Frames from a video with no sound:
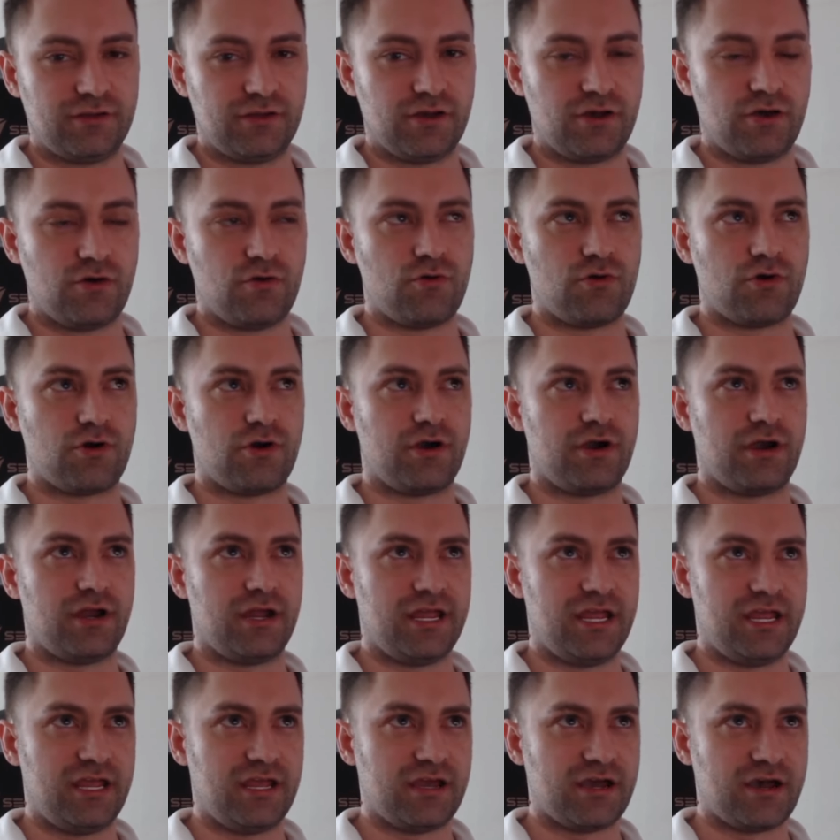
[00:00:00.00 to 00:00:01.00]
or
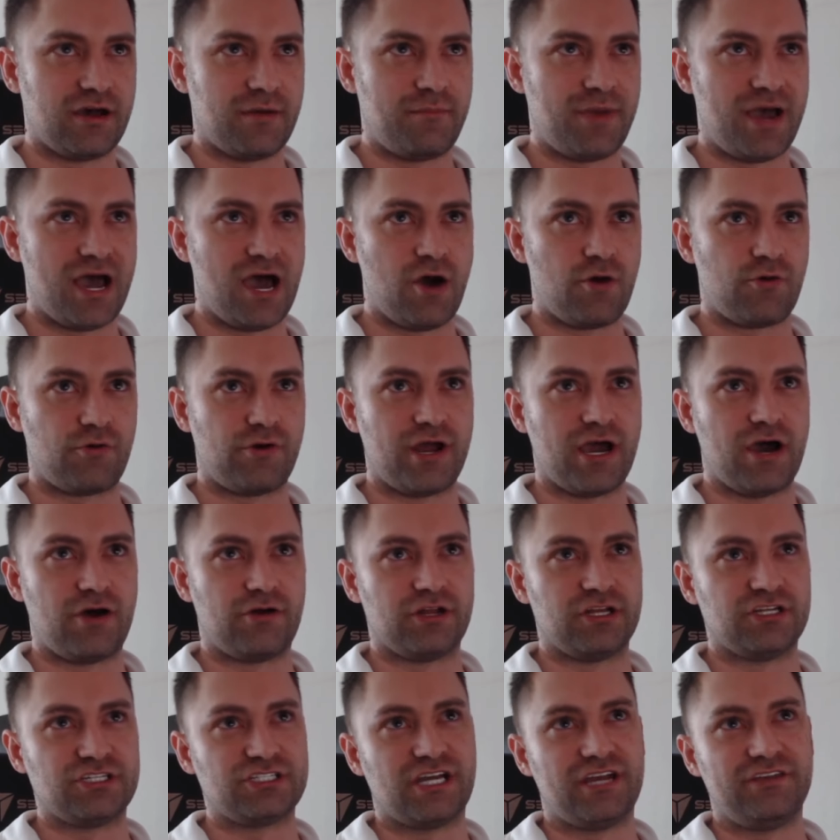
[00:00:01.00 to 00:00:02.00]
a uh, power
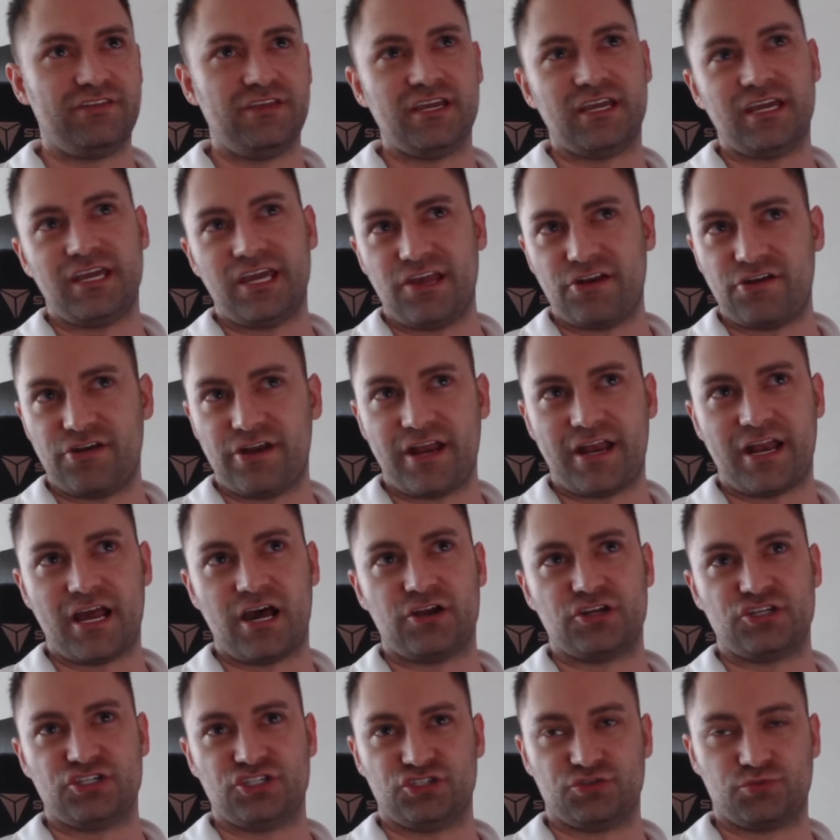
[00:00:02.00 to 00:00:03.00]
outage. I think an internet
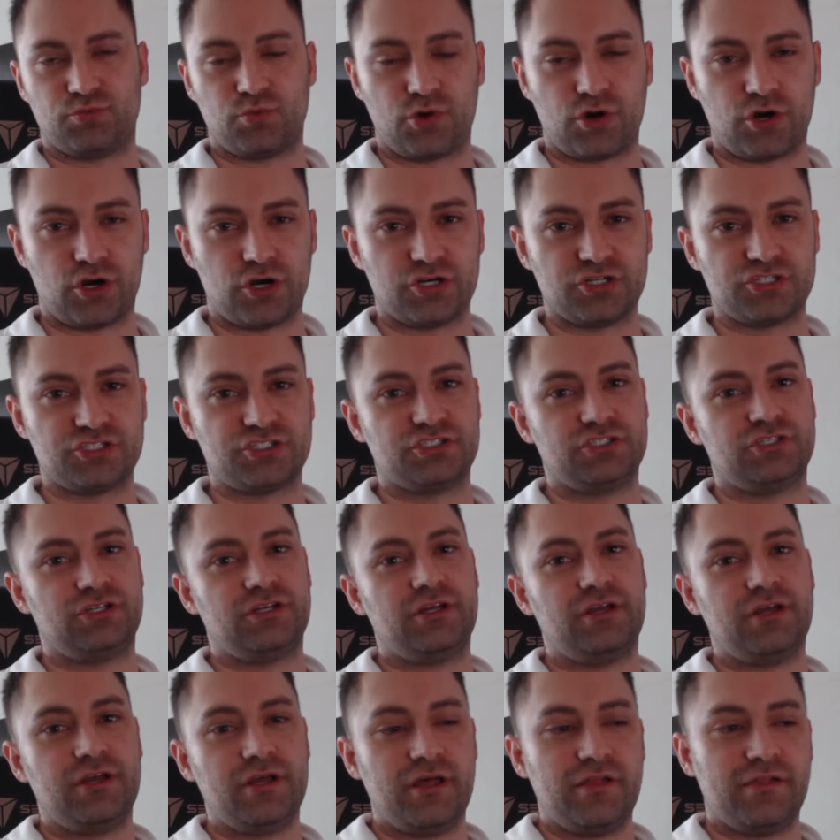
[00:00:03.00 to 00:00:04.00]
outage is worse.
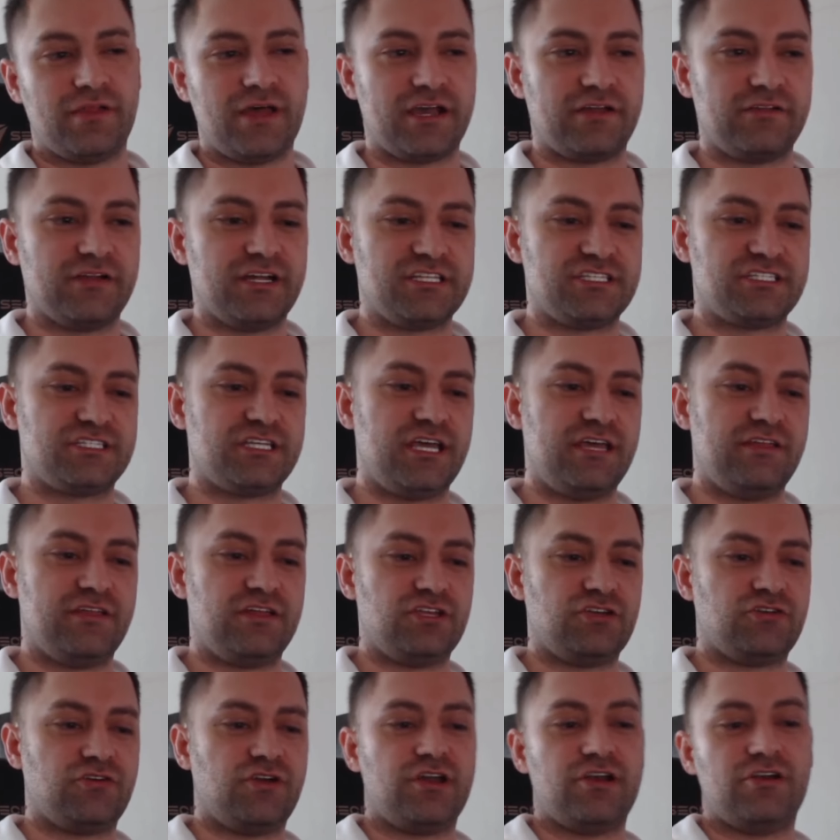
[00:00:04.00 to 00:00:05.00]
Like, let's say that
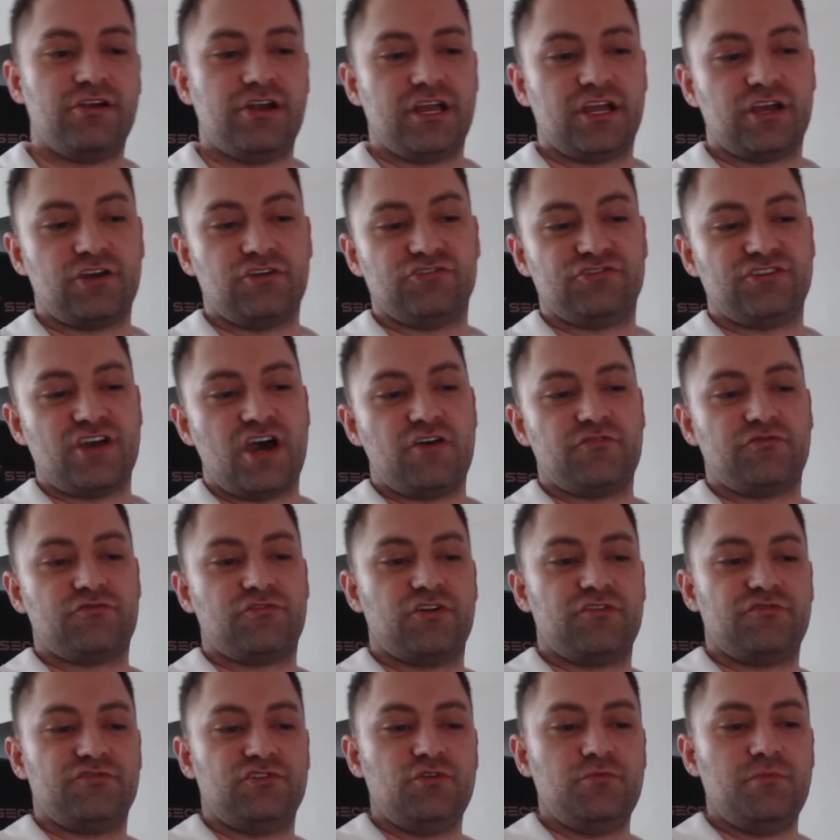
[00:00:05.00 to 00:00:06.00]
your internet goes down for
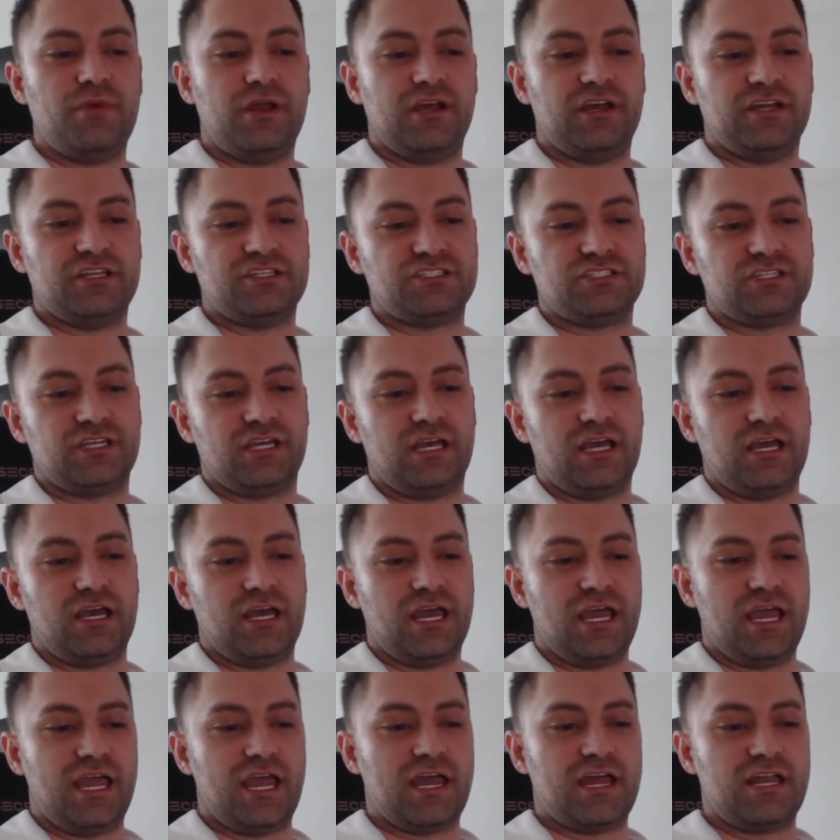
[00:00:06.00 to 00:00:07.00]
a few minutes
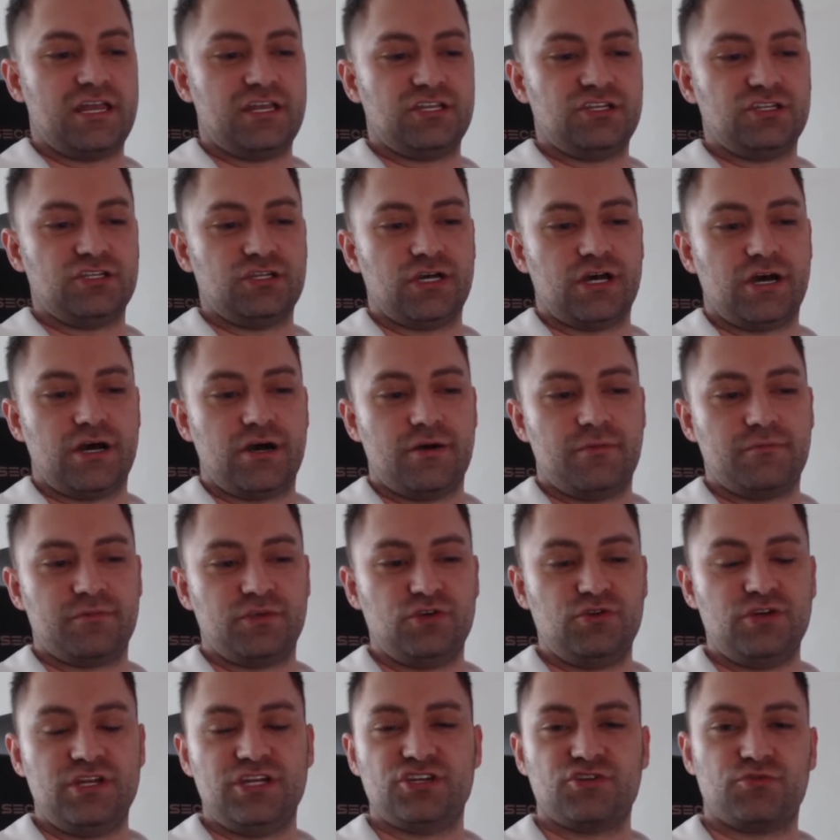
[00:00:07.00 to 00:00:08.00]
and um,
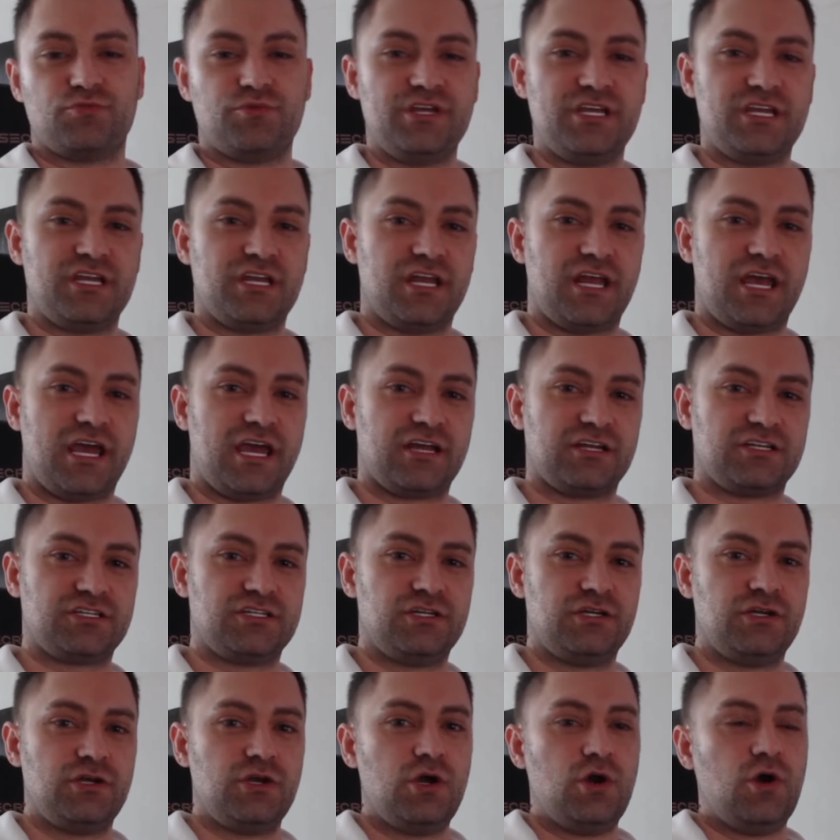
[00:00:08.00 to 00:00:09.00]
you need to reconnect,
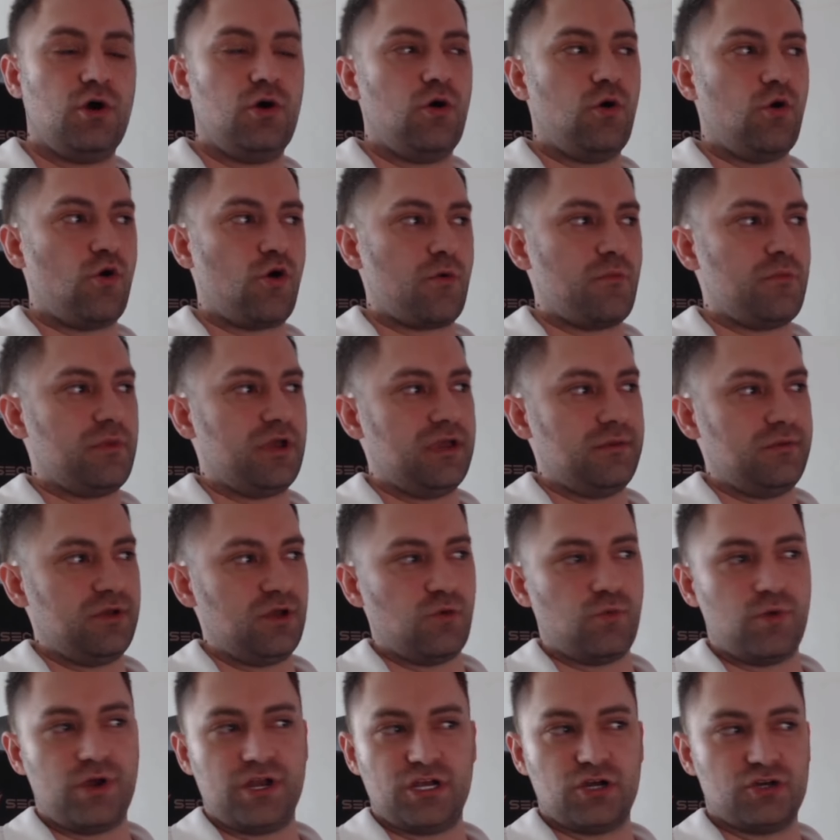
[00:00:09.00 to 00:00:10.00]
or maybe
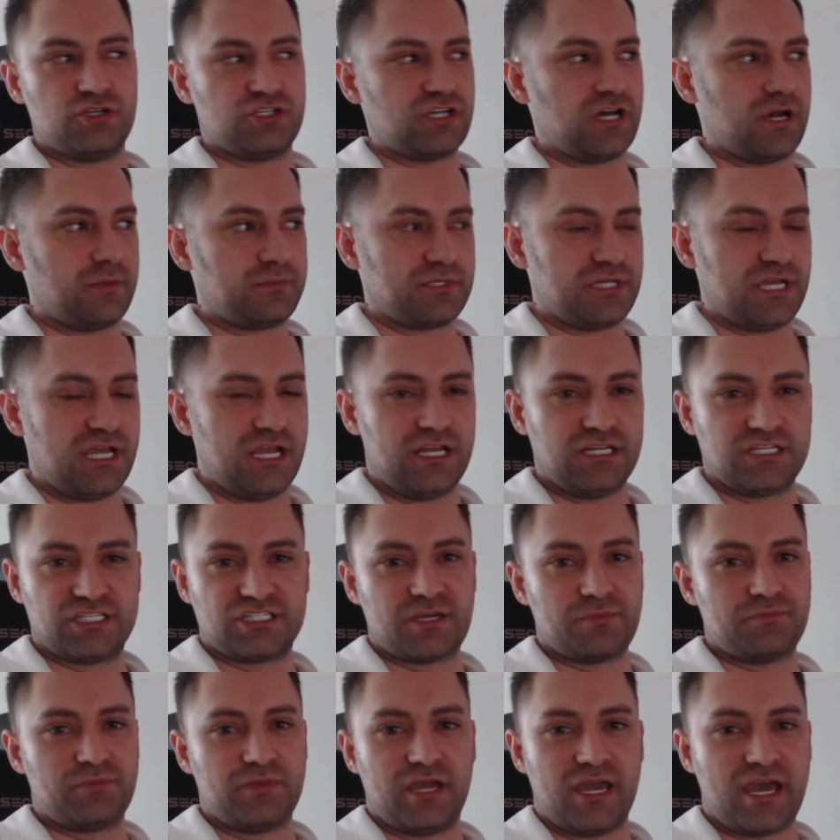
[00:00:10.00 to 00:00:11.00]
Windows update,
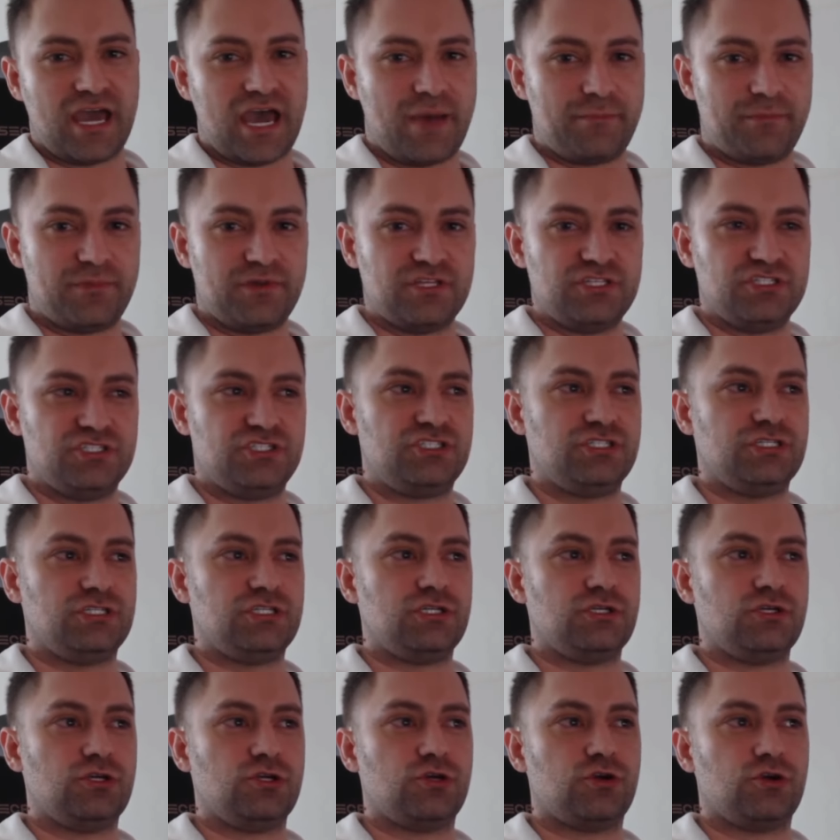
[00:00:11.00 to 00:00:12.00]
something happens,
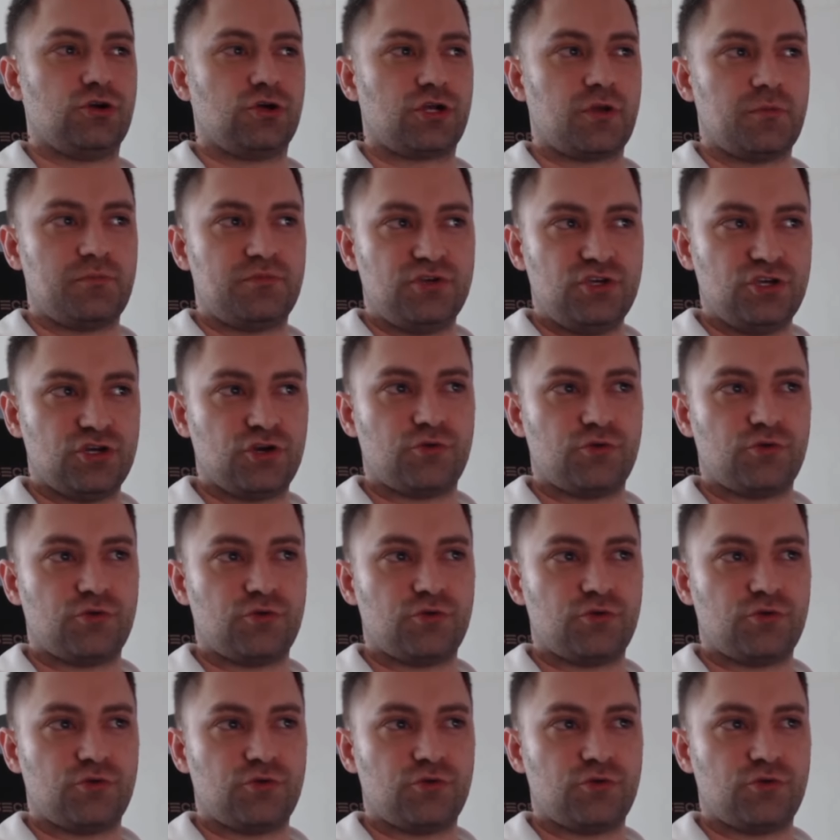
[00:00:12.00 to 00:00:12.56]
your computer